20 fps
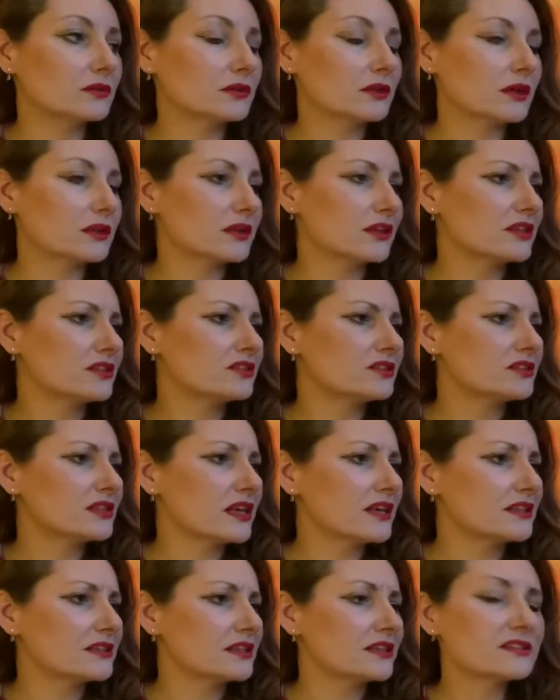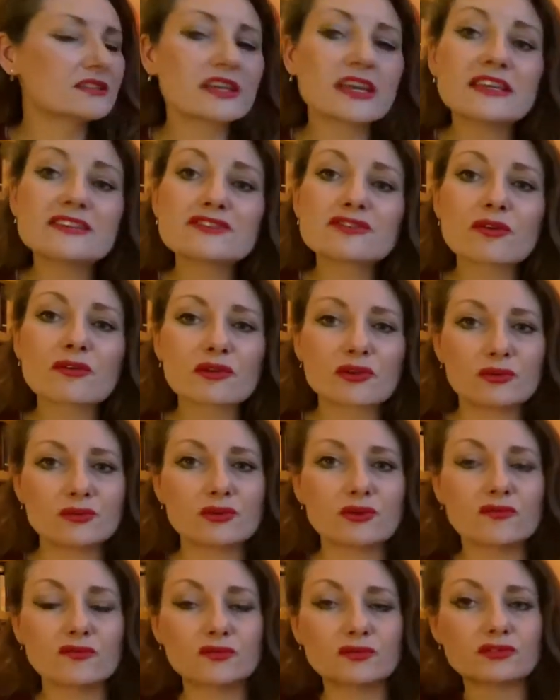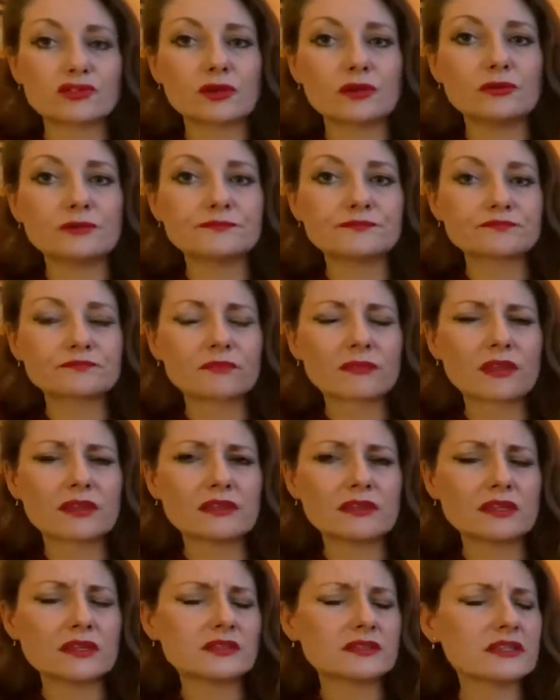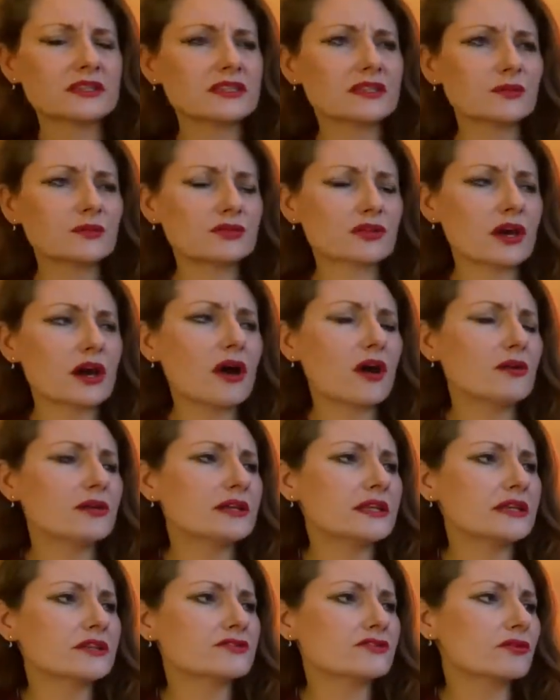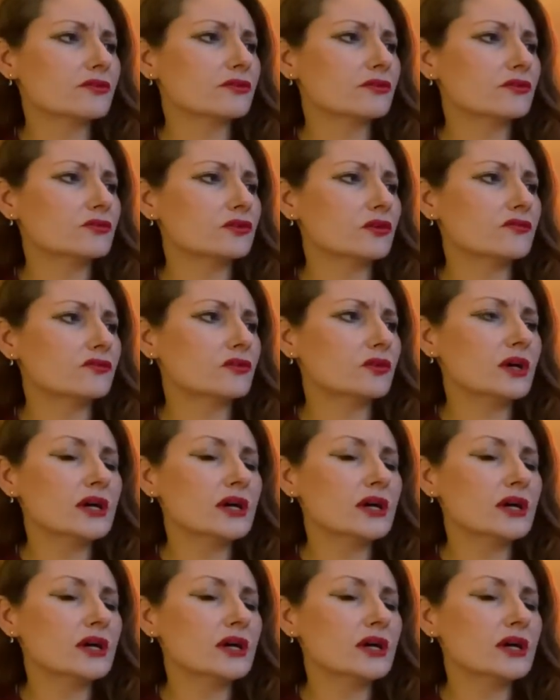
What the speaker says: it's a historical novel. So it says it was her only historical novel